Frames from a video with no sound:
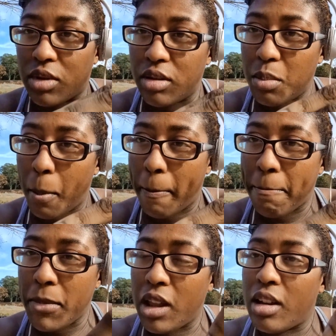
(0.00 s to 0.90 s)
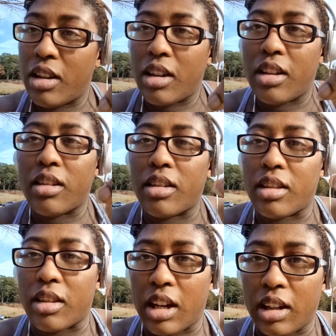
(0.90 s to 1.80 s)
one.
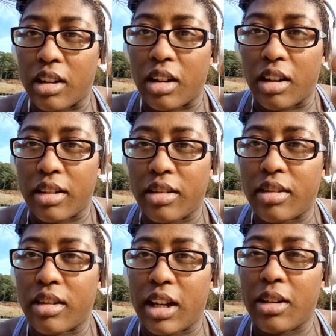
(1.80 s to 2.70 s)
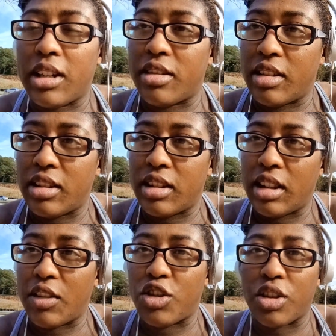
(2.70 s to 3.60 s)
That God, that entity that
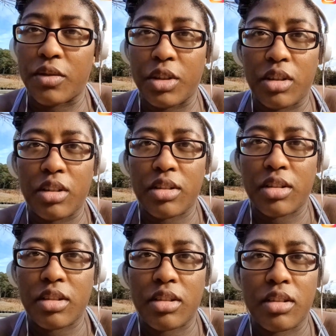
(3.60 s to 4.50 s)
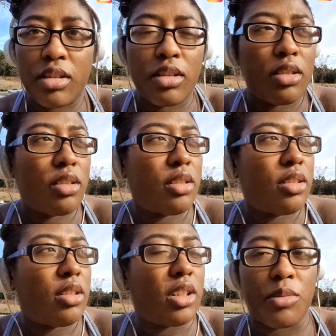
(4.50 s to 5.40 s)
they shoved on us
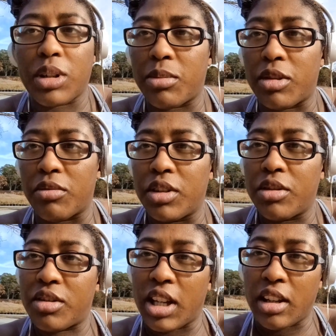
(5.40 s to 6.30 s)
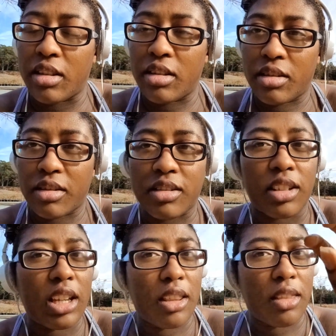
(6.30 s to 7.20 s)
is probably the real Satan, because
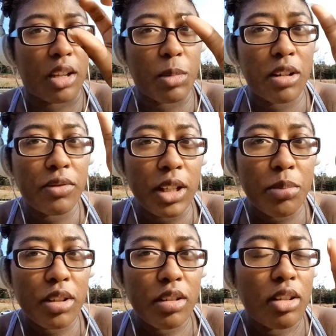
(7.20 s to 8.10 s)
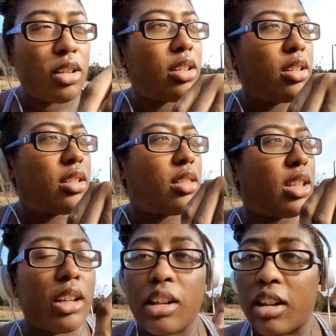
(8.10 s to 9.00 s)
again, think about it flipped.
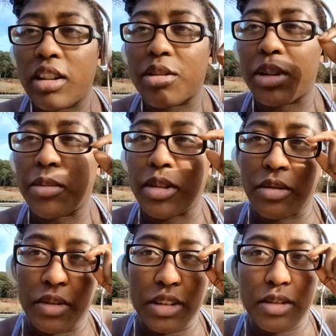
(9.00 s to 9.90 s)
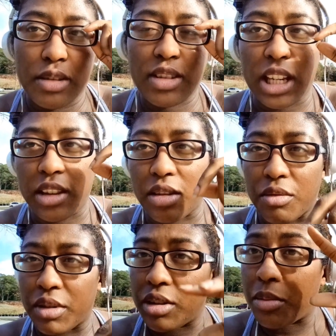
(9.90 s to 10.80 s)
That God is probably the real Satan, the
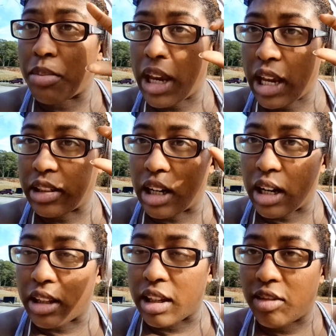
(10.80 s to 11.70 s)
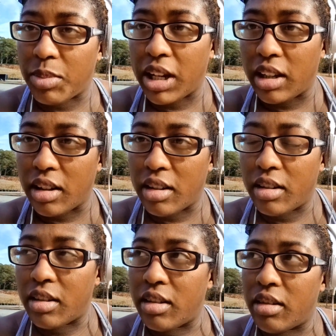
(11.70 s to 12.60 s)
real bad guy. They've painted,
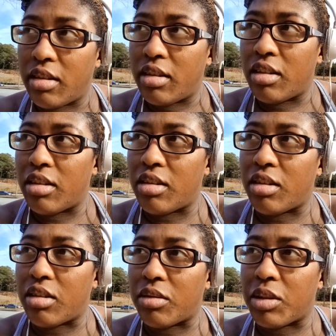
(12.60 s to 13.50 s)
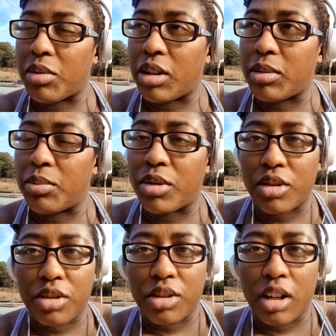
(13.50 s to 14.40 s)
um, they probably
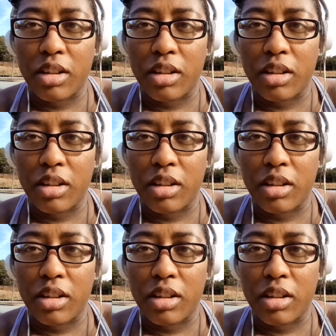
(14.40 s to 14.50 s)
pushed